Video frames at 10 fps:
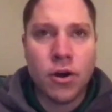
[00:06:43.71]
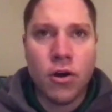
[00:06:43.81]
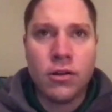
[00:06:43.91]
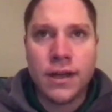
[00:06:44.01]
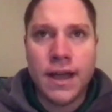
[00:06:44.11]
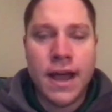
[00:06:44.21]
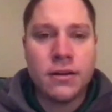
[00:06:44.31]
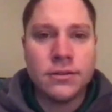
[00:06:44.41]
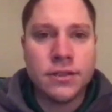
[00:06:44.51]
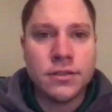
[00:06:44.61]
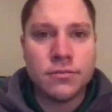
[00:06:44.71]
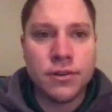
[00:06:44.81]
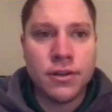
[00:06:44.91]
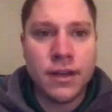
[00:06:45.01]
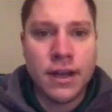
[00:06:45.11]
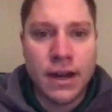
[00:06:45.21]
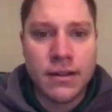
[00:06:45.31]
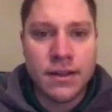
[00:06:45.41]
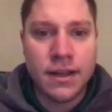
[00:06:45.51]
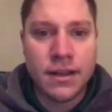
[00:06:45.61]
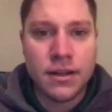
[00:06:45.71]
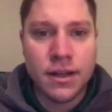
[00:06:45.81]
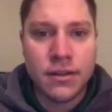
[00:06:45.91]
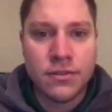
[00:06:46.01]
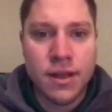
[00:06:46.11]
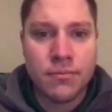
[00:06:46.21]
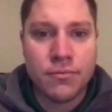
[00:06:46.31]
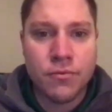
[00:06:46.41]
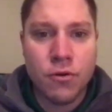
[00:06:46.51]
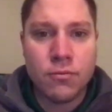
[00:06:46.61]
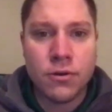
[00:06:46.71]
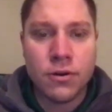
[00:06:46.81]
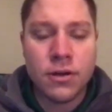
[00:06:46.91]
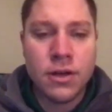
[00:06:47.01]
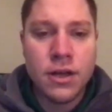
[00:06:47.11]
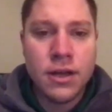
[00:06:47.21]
all accounts has really kind of taken a nice step forward,